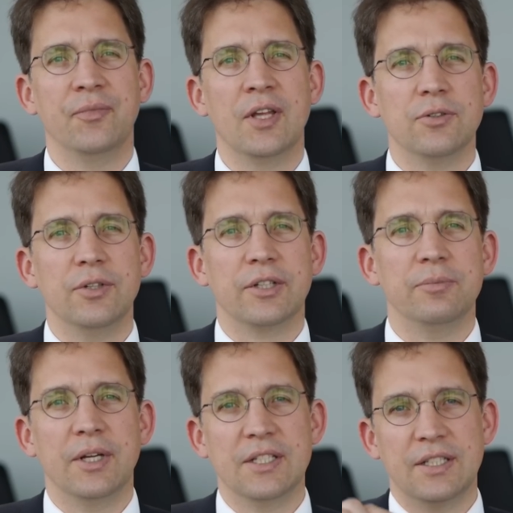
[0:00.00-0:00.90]
So you
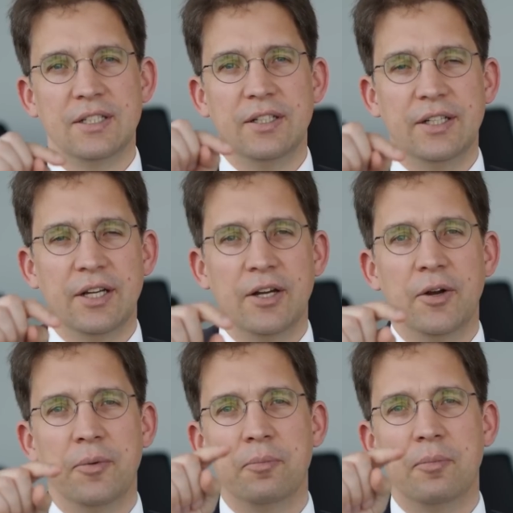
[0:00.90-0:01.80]
can basically
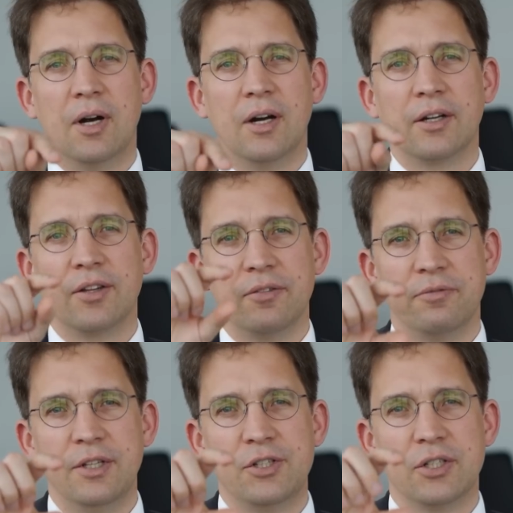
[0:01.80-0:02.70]
mark the
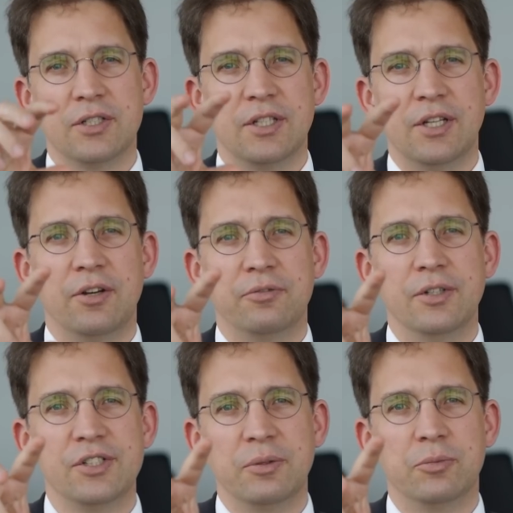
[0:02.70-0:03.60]
features in the
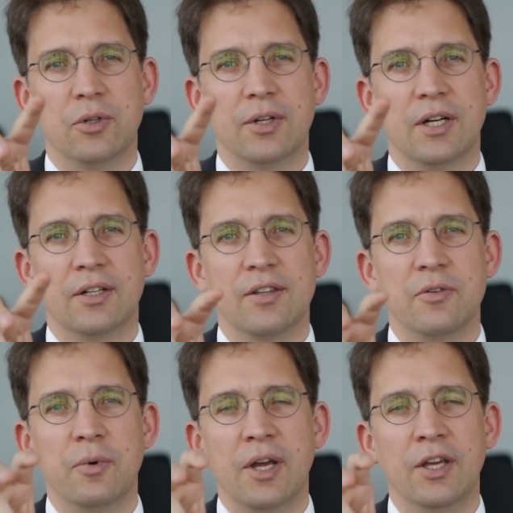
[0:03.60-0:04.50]
infringing product
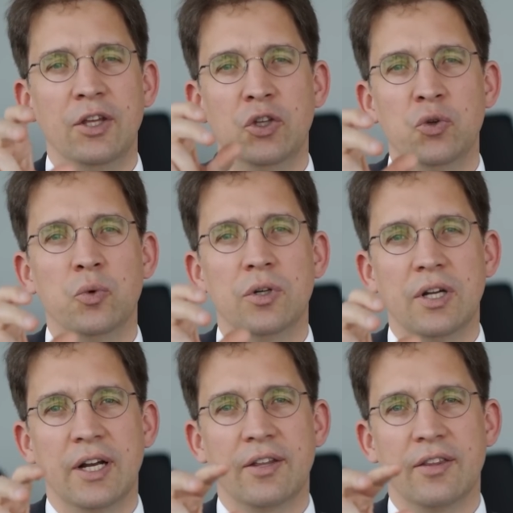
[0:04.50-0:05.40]
the way you would
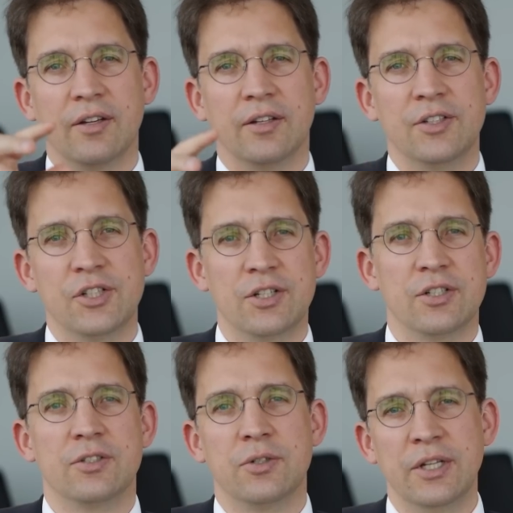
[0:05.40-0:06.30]
like the
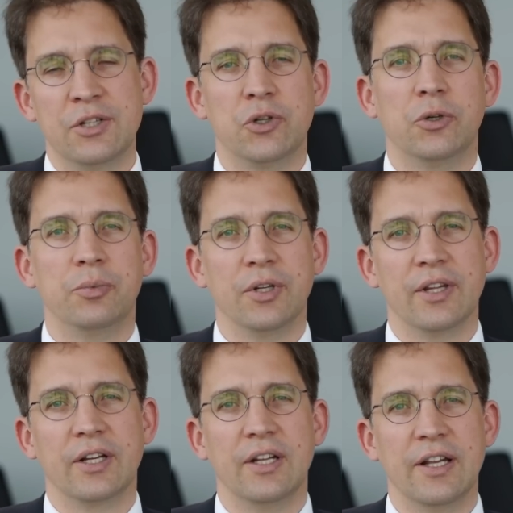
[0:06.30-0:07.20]
judges to interpret
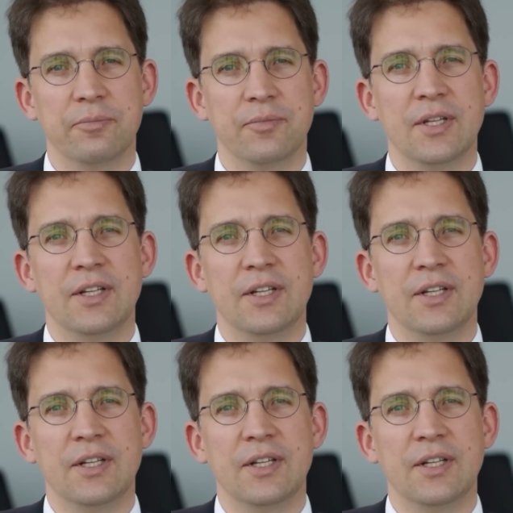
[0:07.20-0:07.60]
the claim.